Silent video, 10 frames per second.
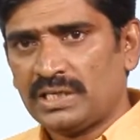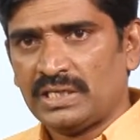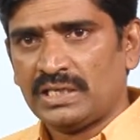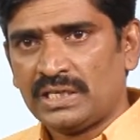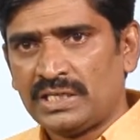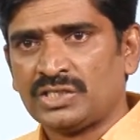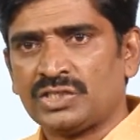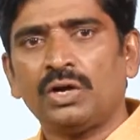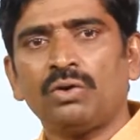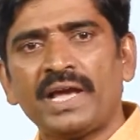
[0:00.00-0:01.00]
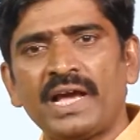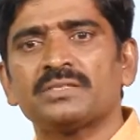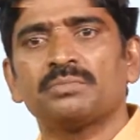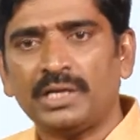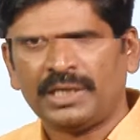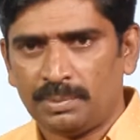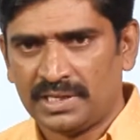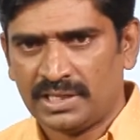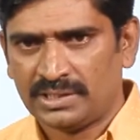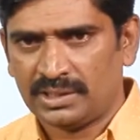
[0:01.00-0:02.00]
is known as
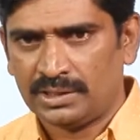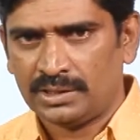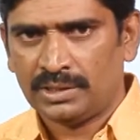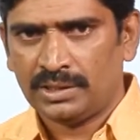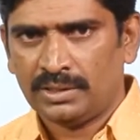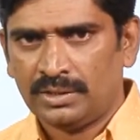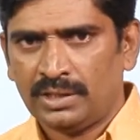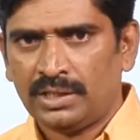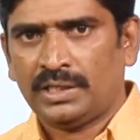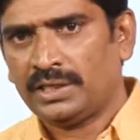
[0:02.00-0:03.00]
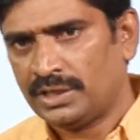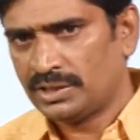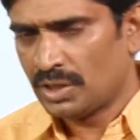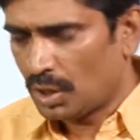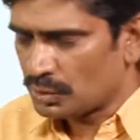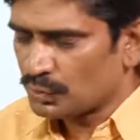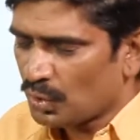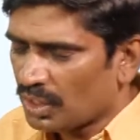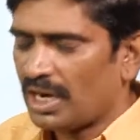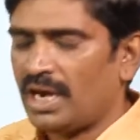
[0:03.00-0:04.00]
multiplication. It is also
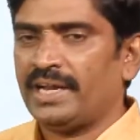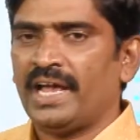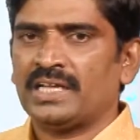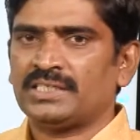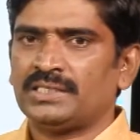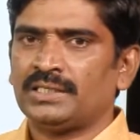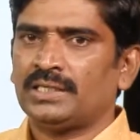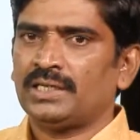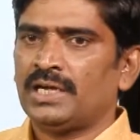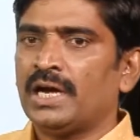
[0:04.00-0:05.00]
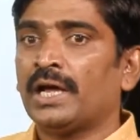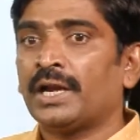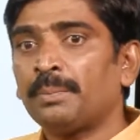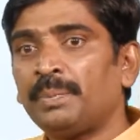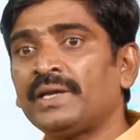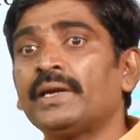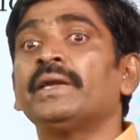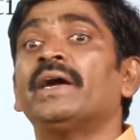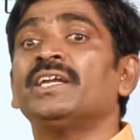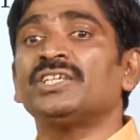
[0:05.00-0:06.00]
called as repeated
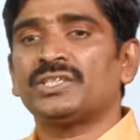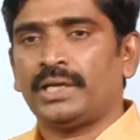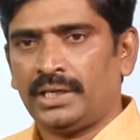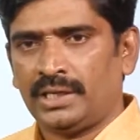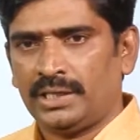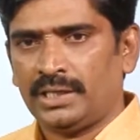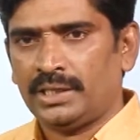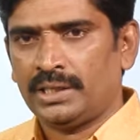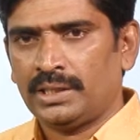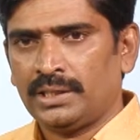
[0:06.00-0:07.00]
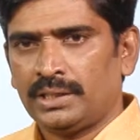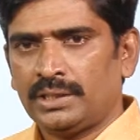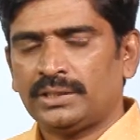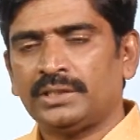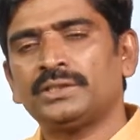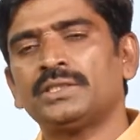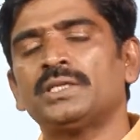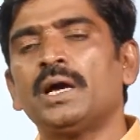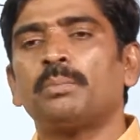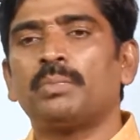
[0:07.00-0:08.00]
addition. This is the
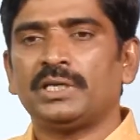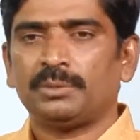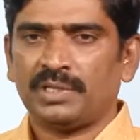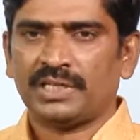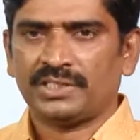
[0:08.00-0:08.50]
multiplication.